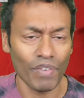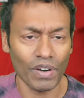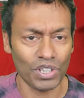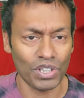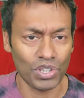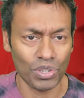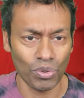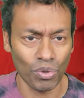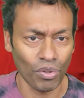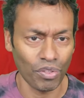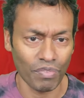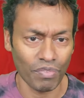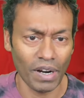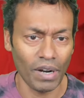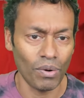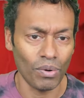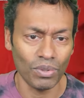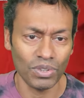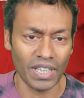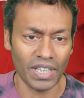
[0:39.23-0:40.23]
a sore
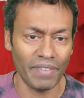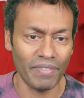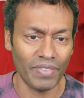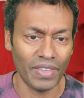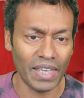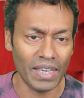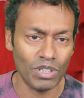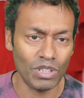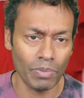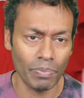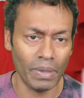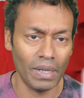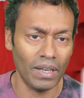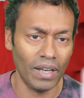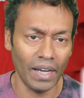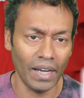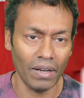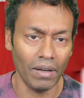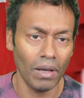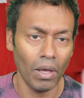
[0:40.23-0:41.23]
throat or something. He's a bit
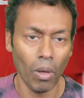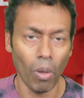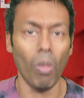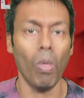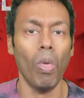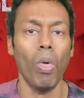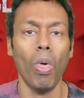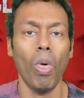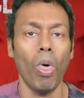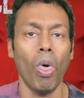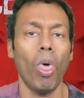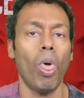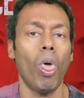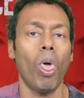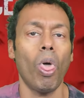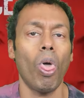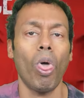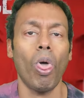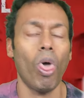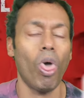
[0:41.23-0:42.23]
like,
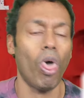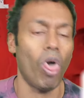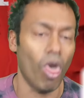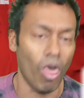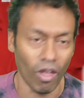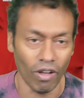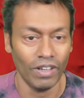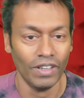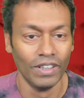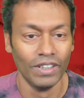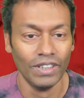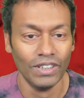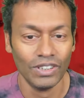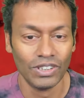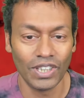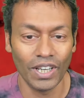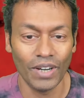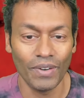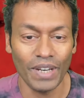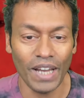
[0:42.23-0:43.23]
Ugh.
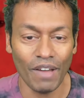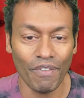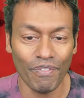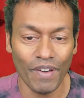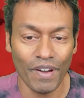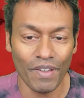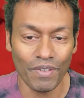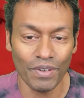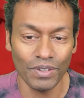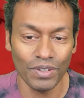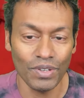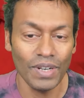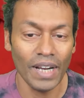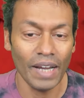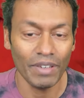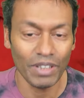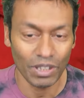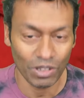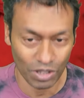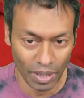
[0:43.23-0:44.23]
So without further ado,
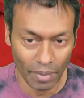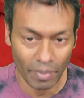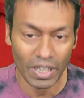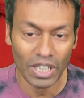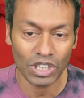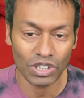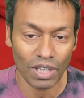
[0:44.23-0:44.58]
let us let me just